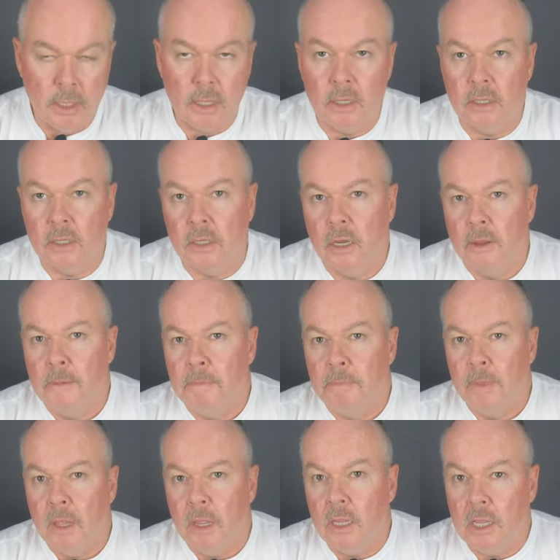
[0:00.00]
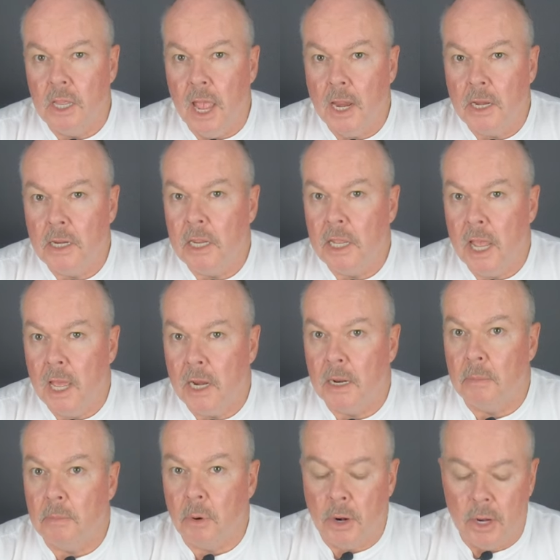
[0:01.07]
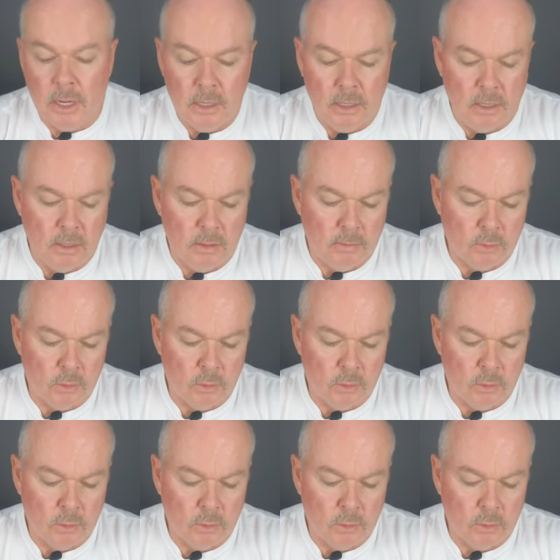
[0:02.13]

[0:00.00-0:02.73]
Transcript: is Yandiana brand,